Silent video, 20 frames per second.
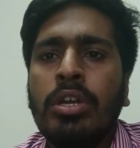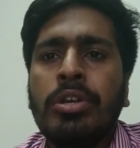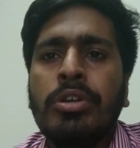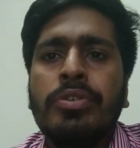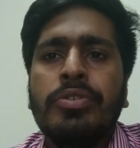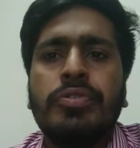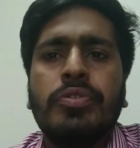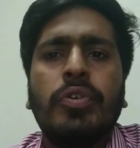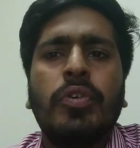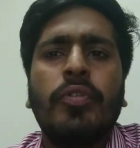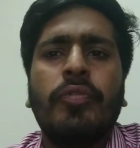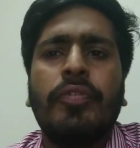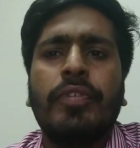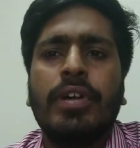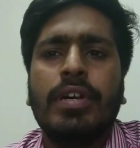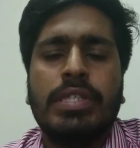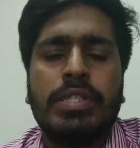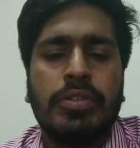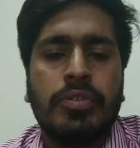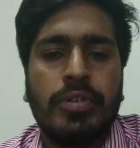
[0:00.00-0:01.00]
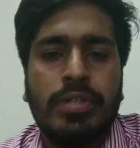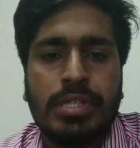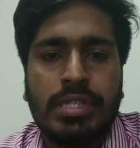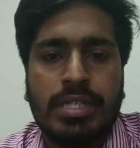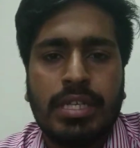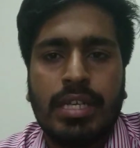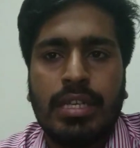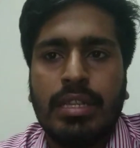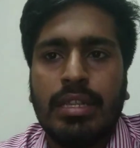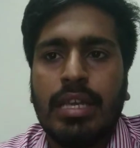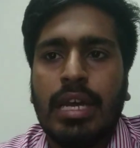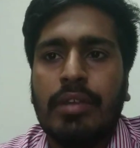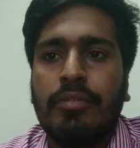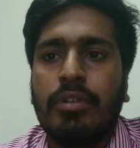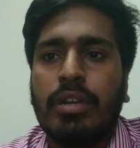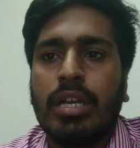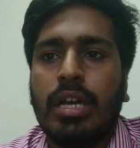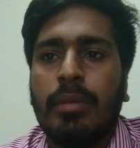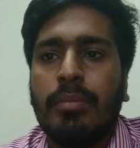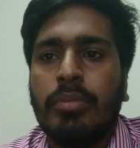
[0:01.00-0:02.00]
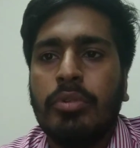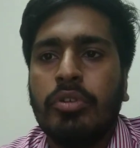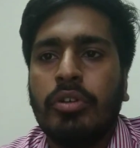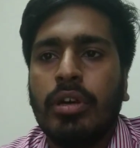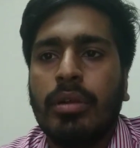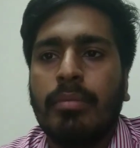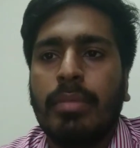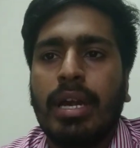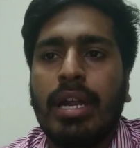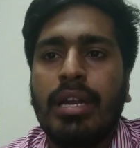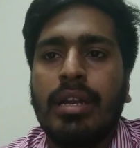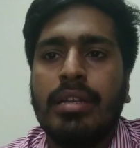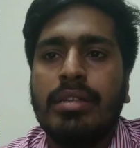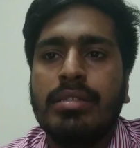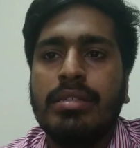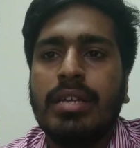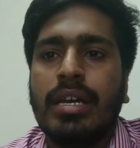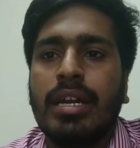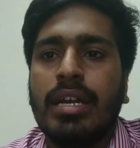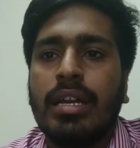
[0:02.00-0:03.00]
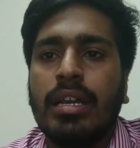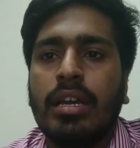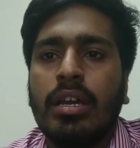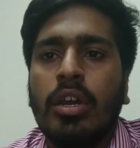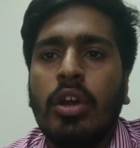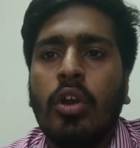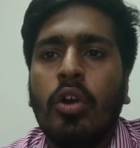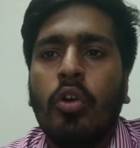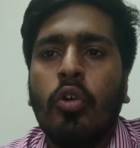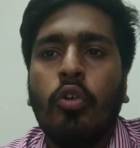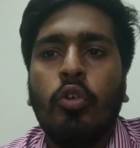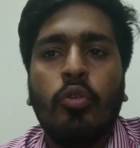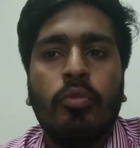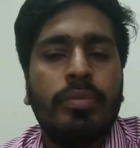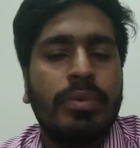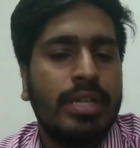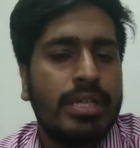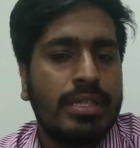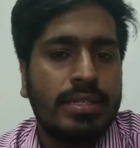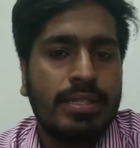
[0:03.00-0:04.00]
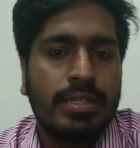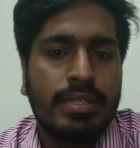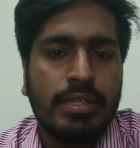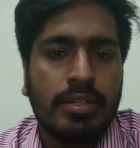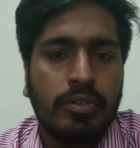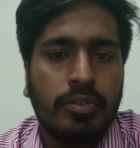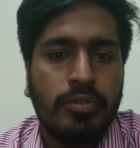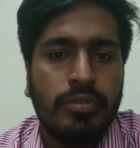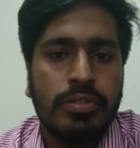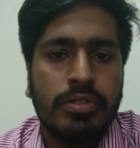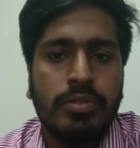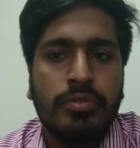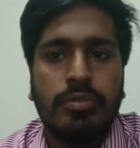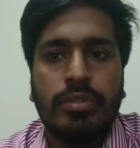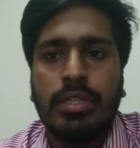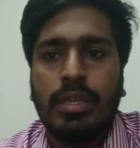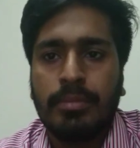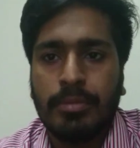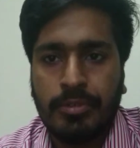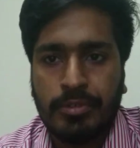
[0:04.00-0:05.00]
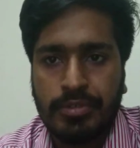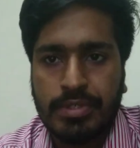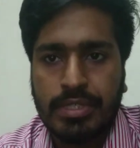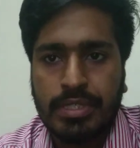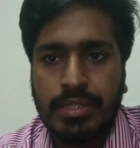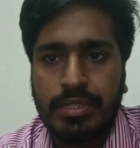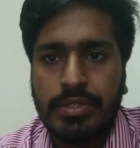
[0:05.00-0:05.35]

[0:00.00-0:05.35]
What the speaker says: So first question that would come to our mind is that whom does this course suit the most?